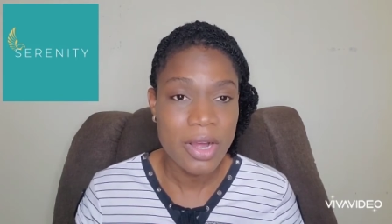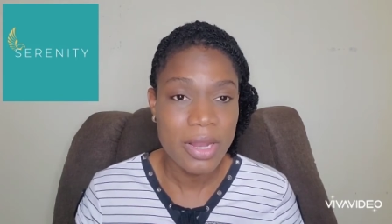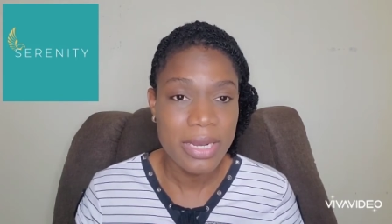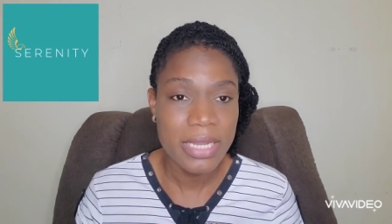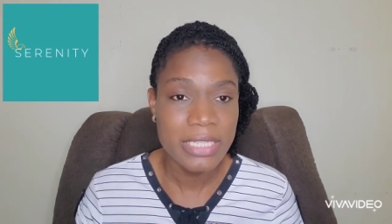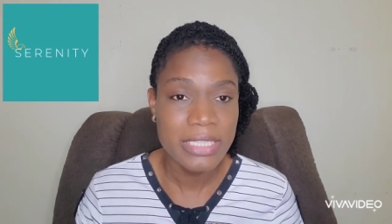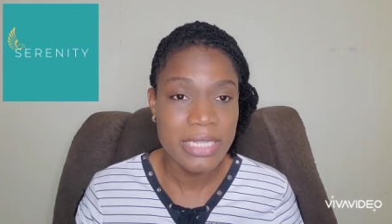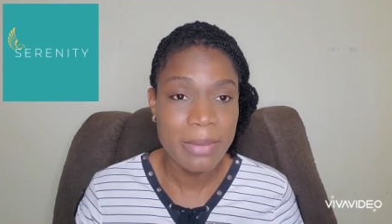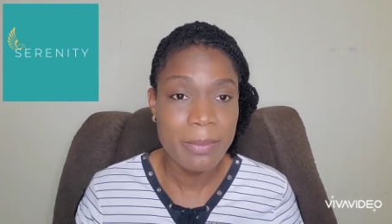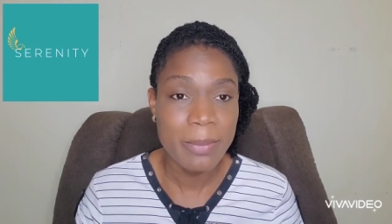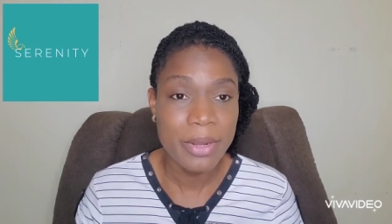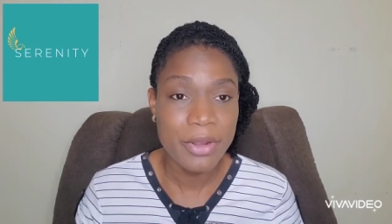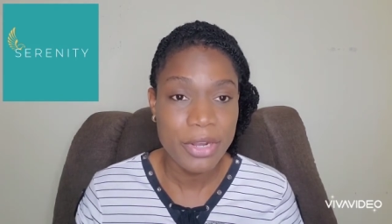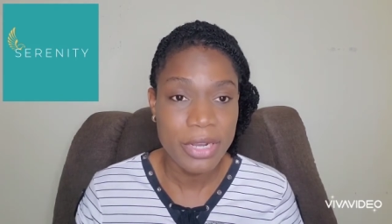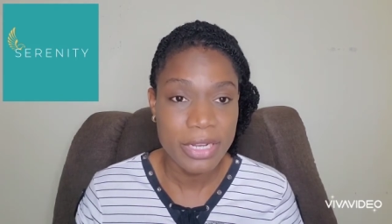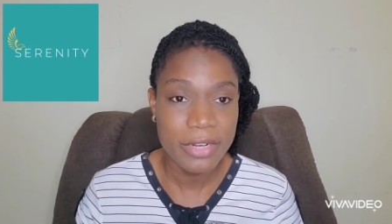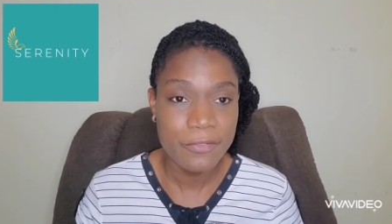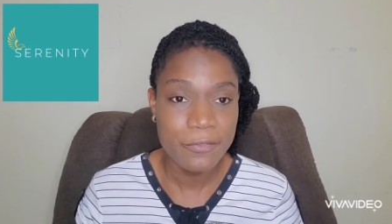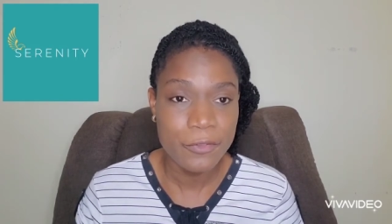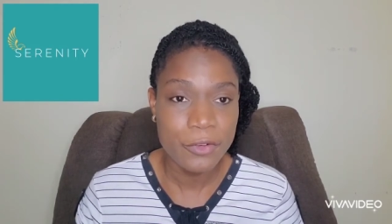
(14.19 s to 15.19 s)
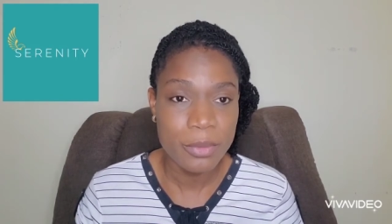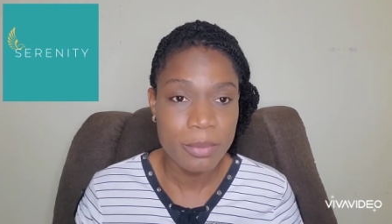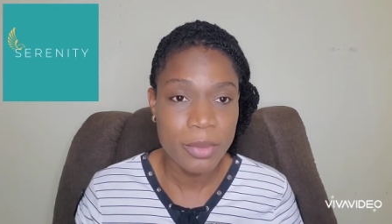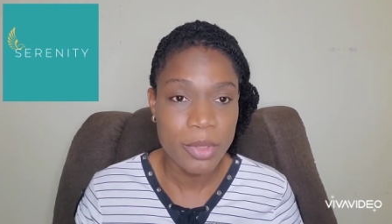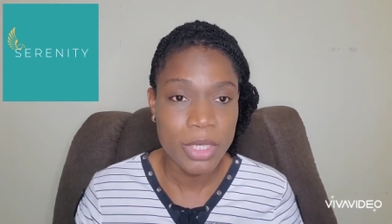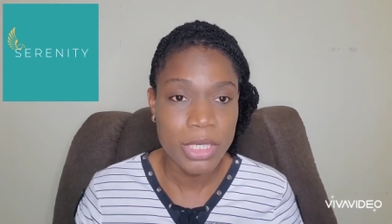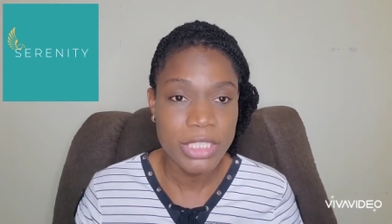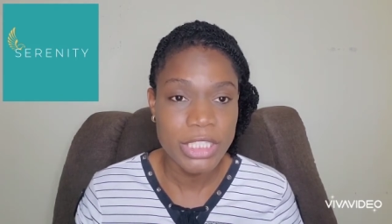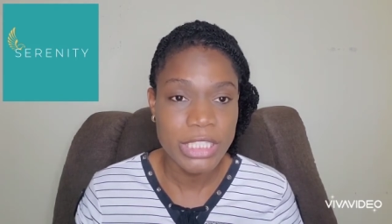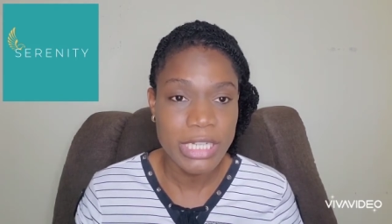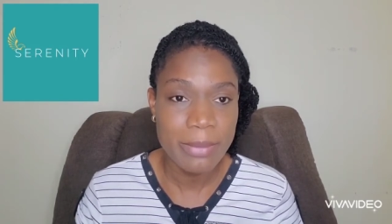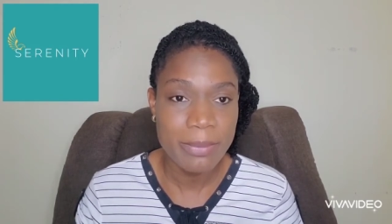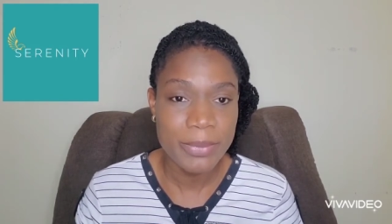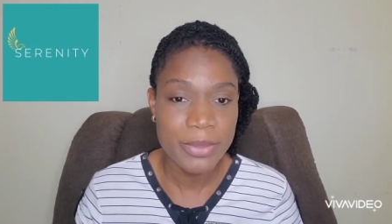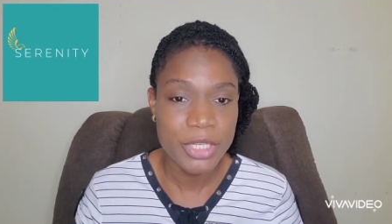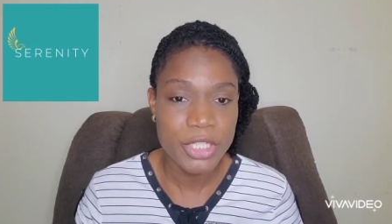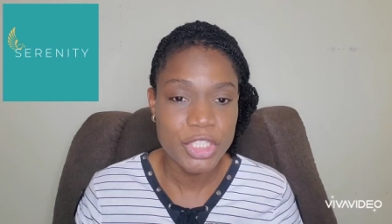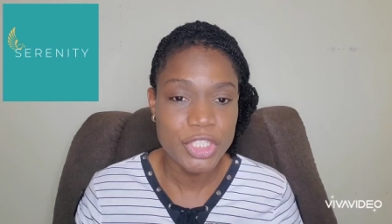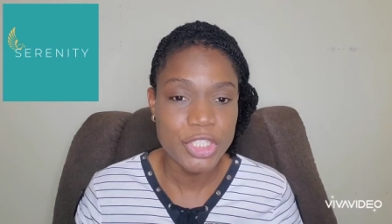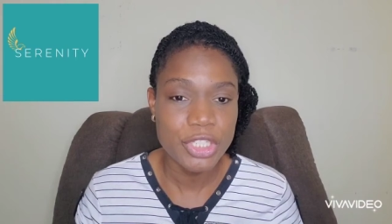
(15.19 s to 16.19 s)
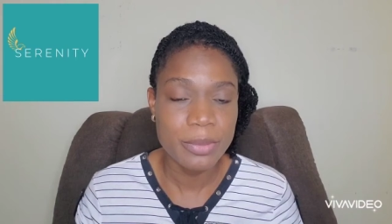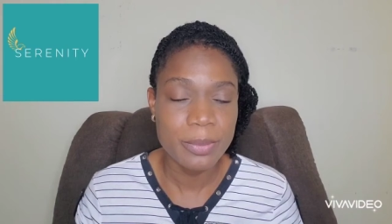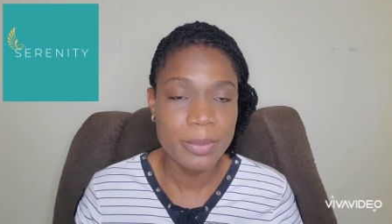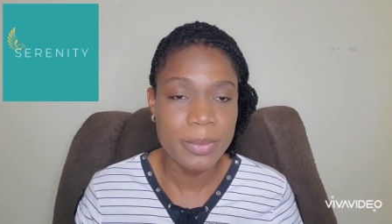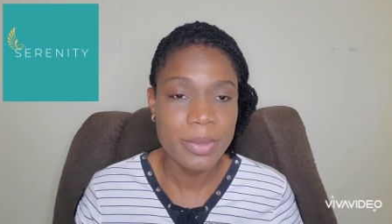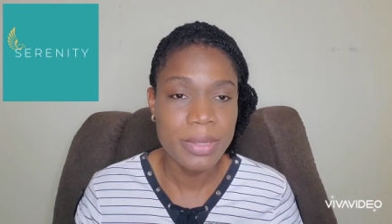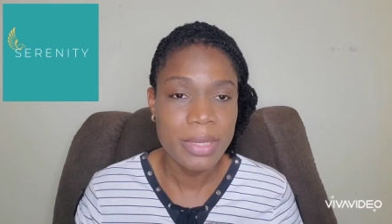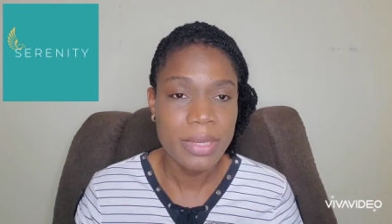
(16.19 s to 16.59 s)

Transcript: College American Football Championship,